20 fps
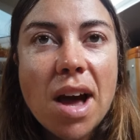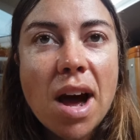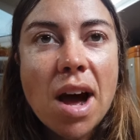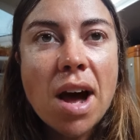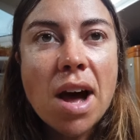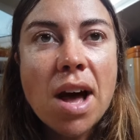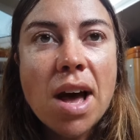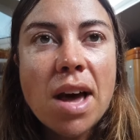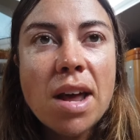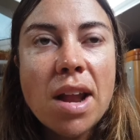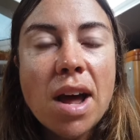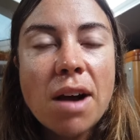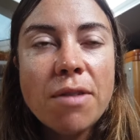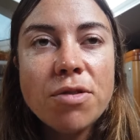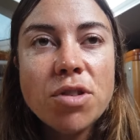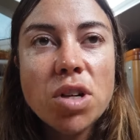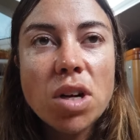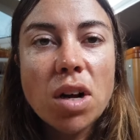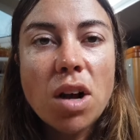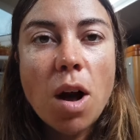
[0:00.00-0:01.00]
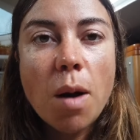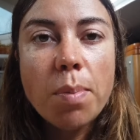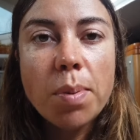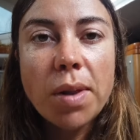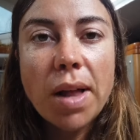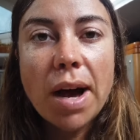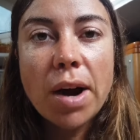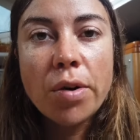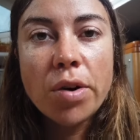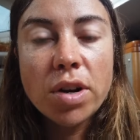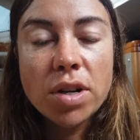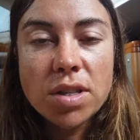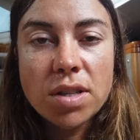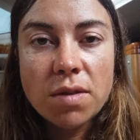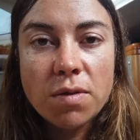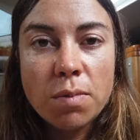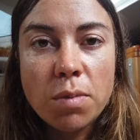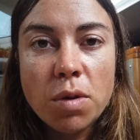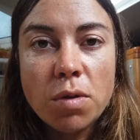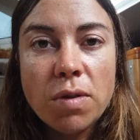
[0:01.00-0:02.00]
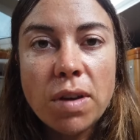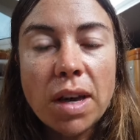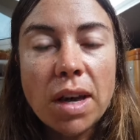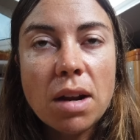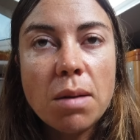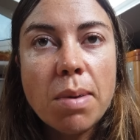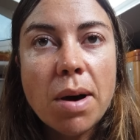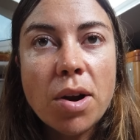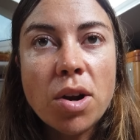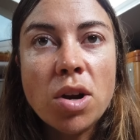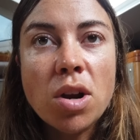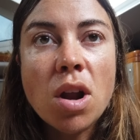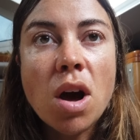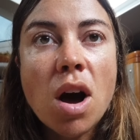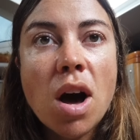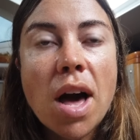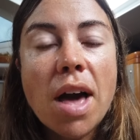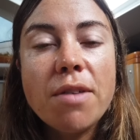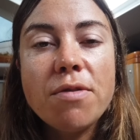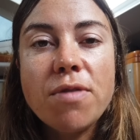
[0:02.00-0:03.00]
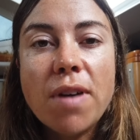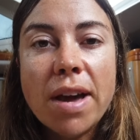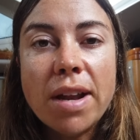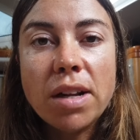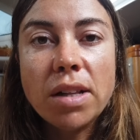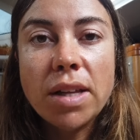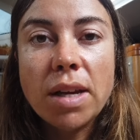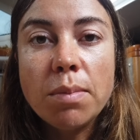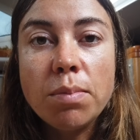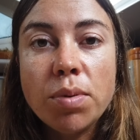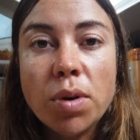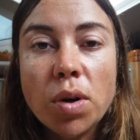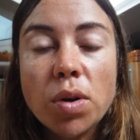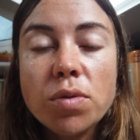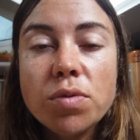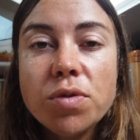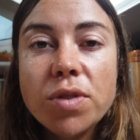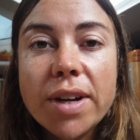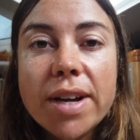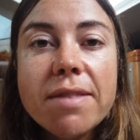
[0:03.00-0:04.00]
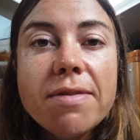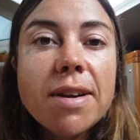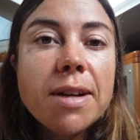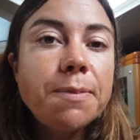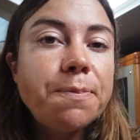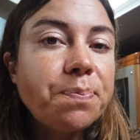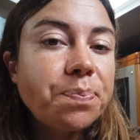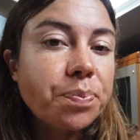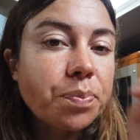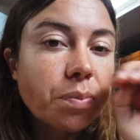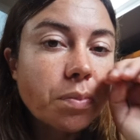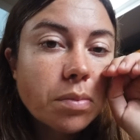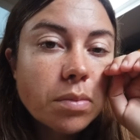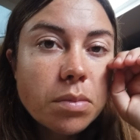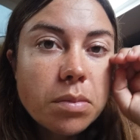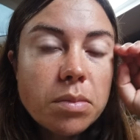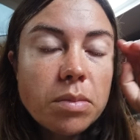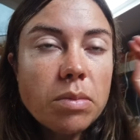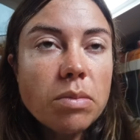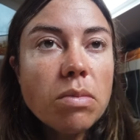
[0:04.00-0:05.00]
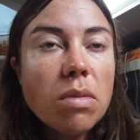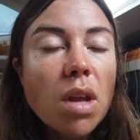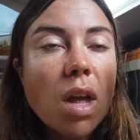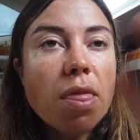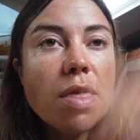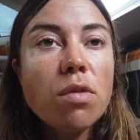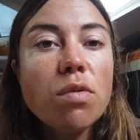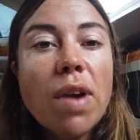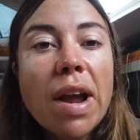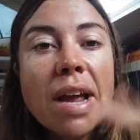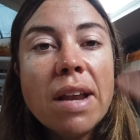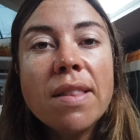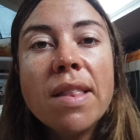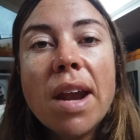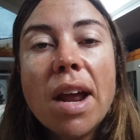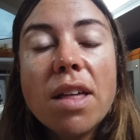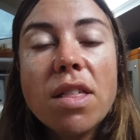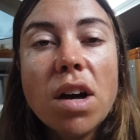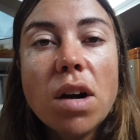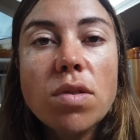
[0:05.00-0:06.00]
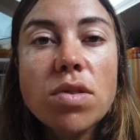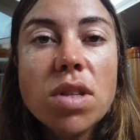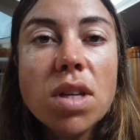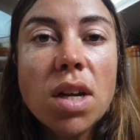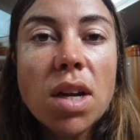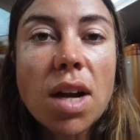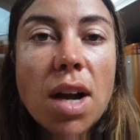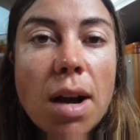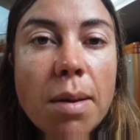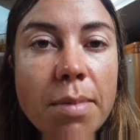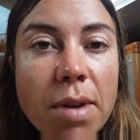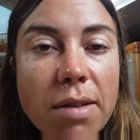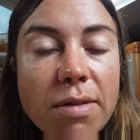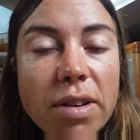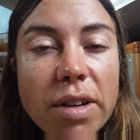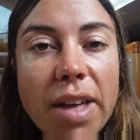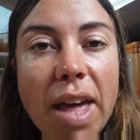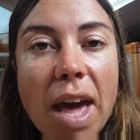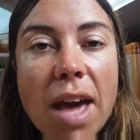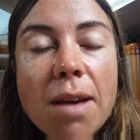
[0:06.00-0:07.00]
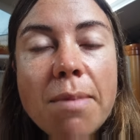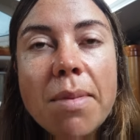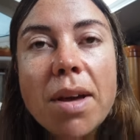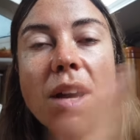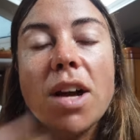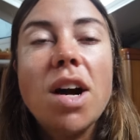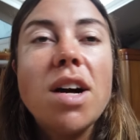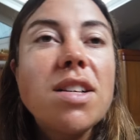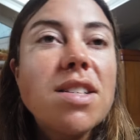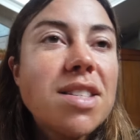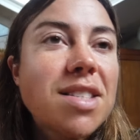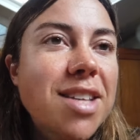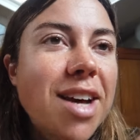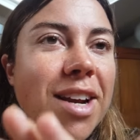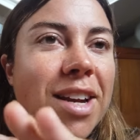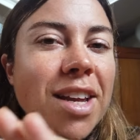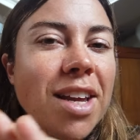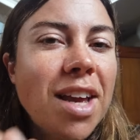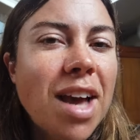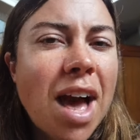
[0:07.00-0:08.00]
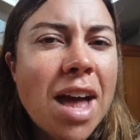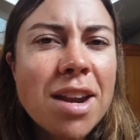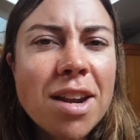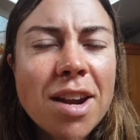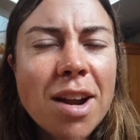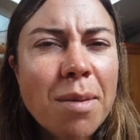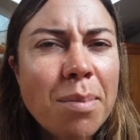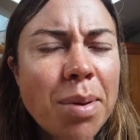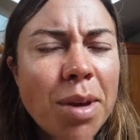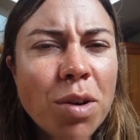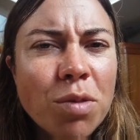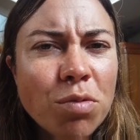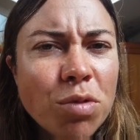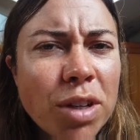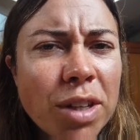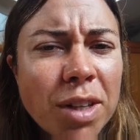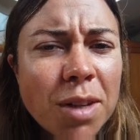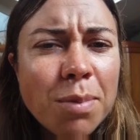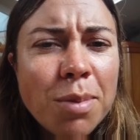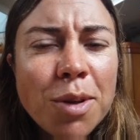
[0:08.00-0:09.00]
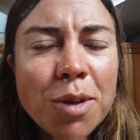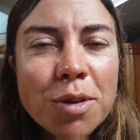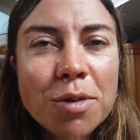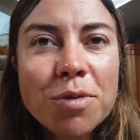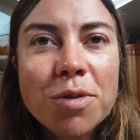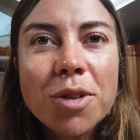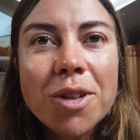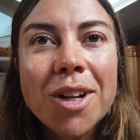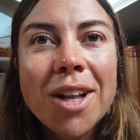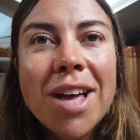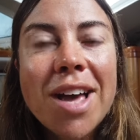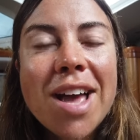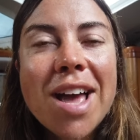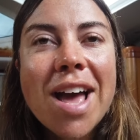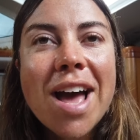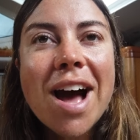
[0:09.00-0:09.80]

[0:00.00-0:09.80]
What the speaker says: And after a couple hours of moving at about a knot, I finally broke free of it. The rain that I thought was going to come never came. It got sunny, ended up being really beautiful.